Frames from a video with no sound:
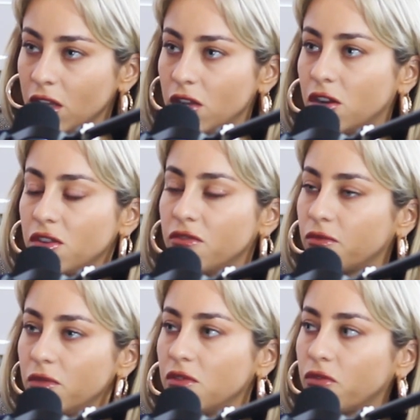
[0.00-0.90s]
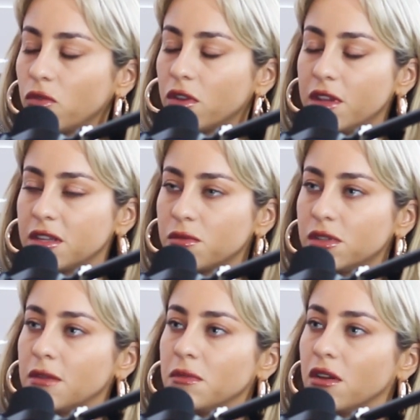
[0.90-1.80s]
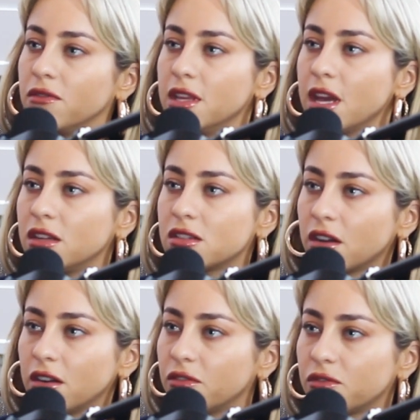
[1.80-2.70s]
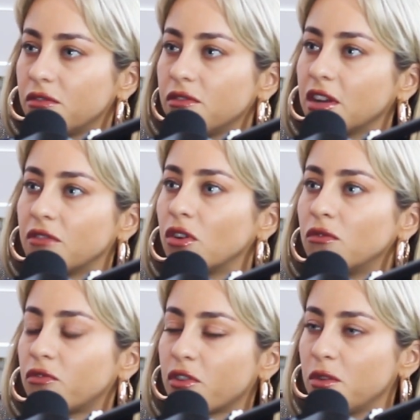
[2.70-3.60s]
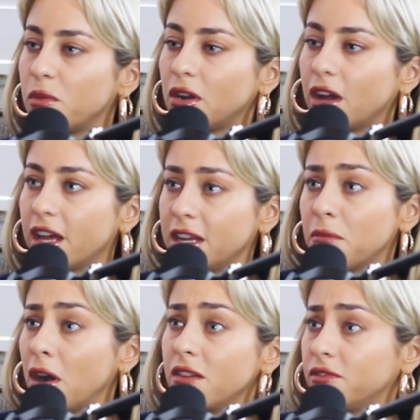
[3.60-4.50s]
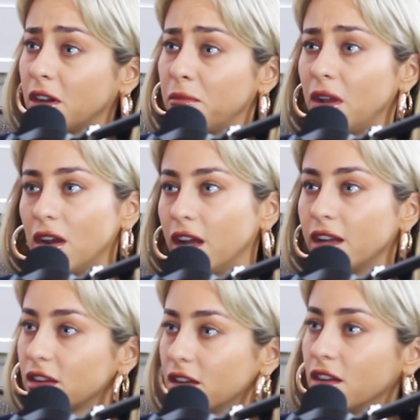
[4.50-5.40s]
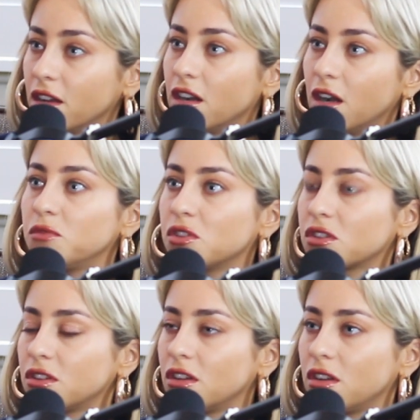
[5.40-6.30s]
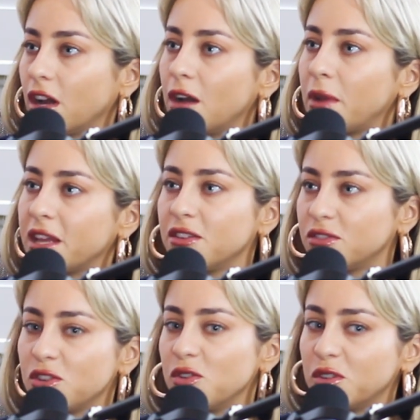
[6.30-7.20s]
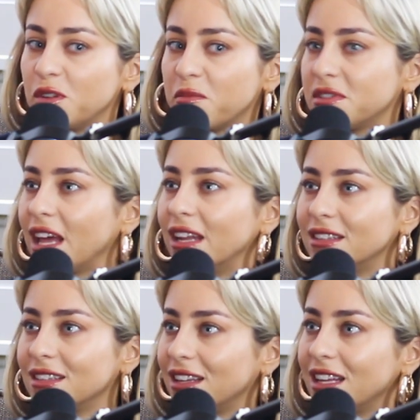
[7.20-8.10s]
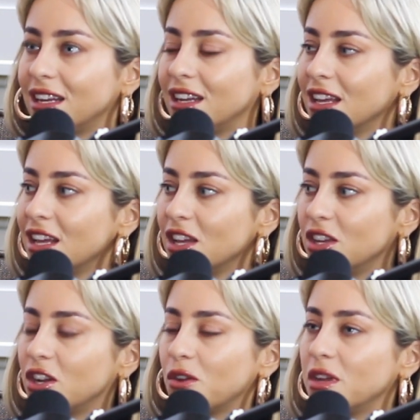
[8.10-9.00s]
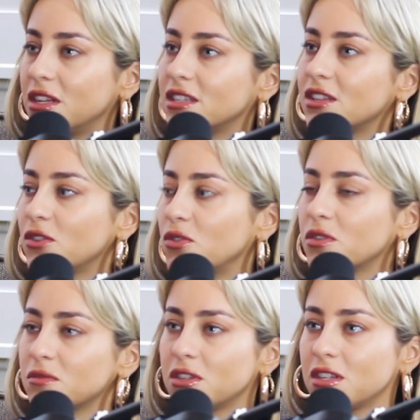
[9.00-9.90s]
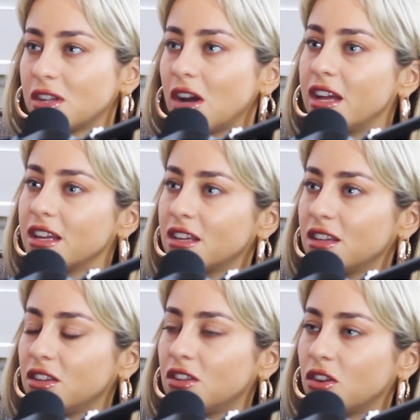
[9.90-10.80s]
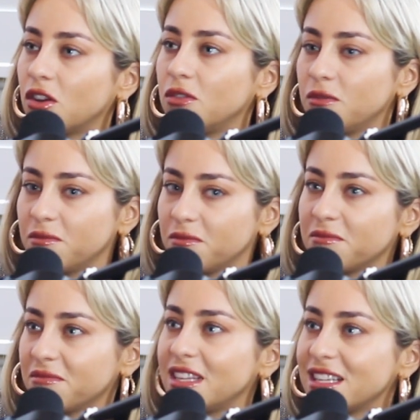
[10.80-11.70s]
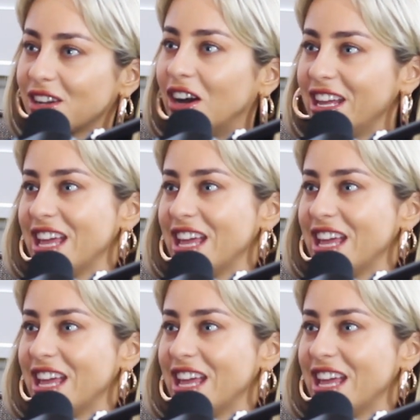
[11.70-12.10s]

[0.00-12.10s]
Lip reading: you know, you thought that this would tip me over the edge, so after everything I've gone through, but like, and it might have done, but like, I'm just gonna, like, I play too good to pretend. And then, you know, into the chorus, which is like, you know, this kind of